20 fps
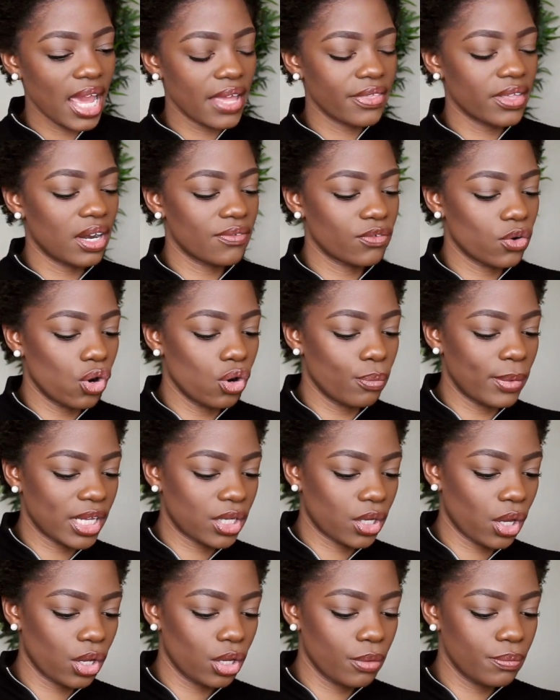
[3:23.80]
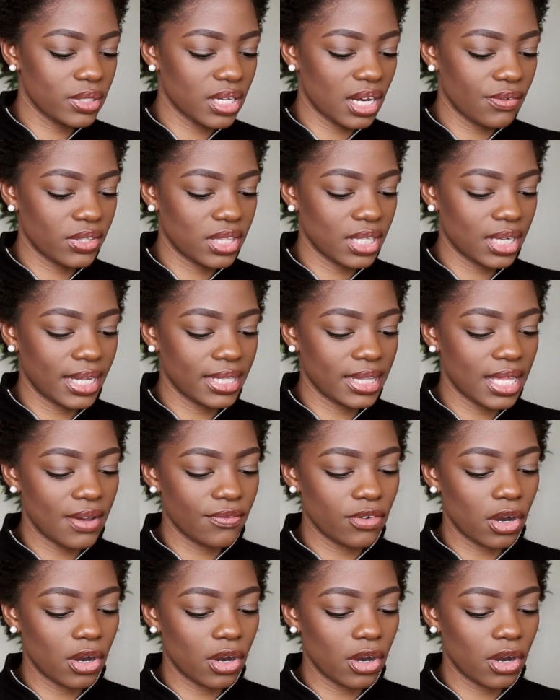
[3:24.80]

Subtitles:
yeah, and then I've got all my combs and everything like that.